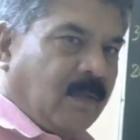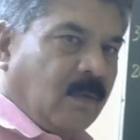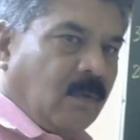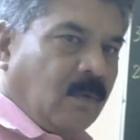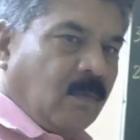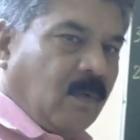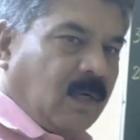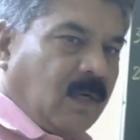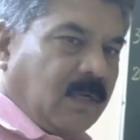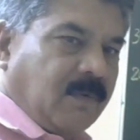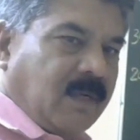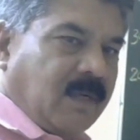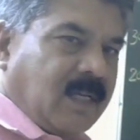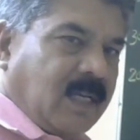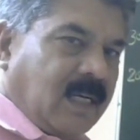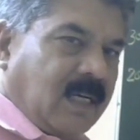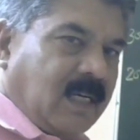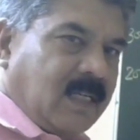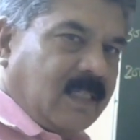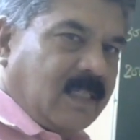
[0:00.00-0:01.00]
Whatever
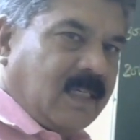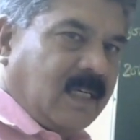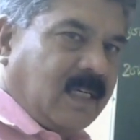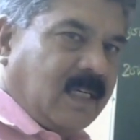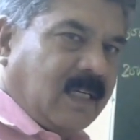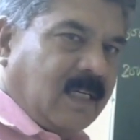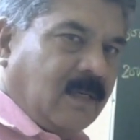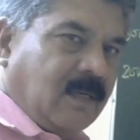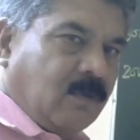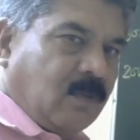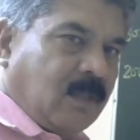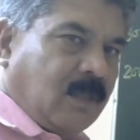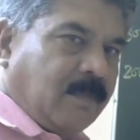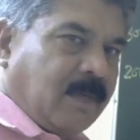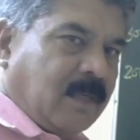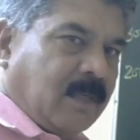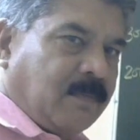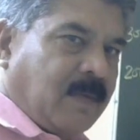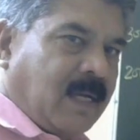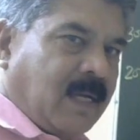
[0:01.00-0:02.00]
current is entering to the bus
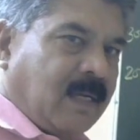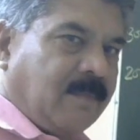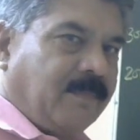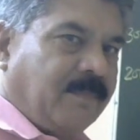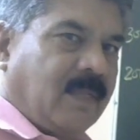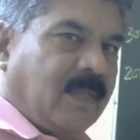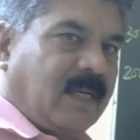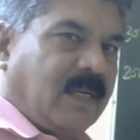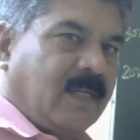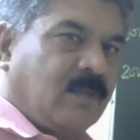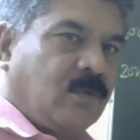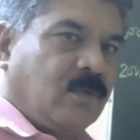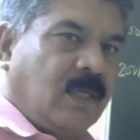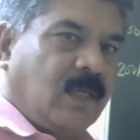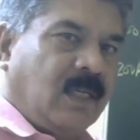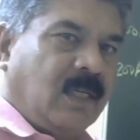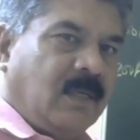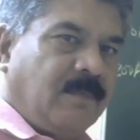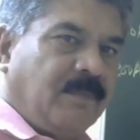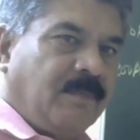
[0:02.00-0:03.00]
bar, that is
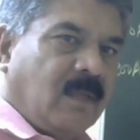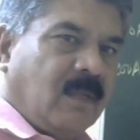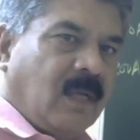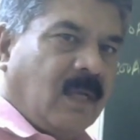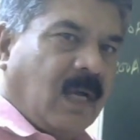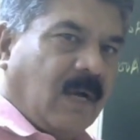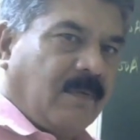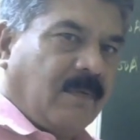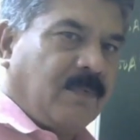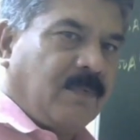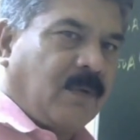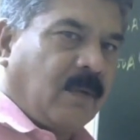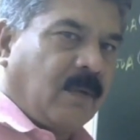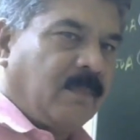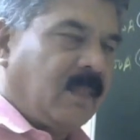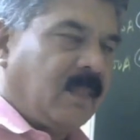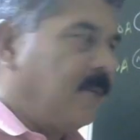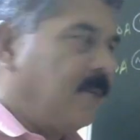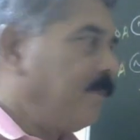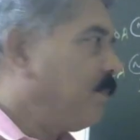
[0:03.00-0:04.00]
going away from
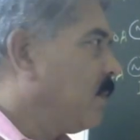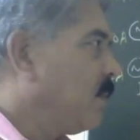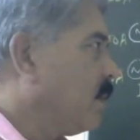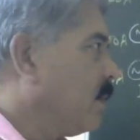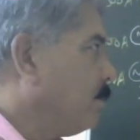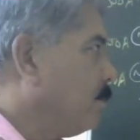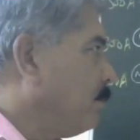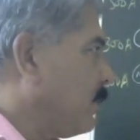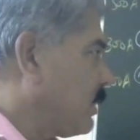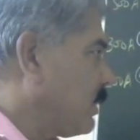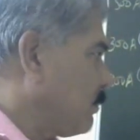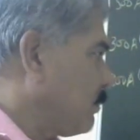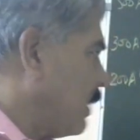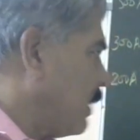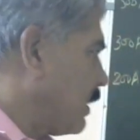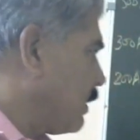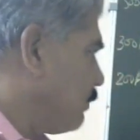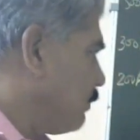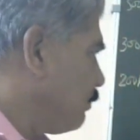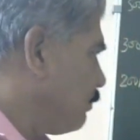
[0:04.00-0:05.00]
the bus
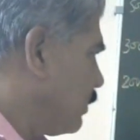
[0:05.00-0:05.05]
bar.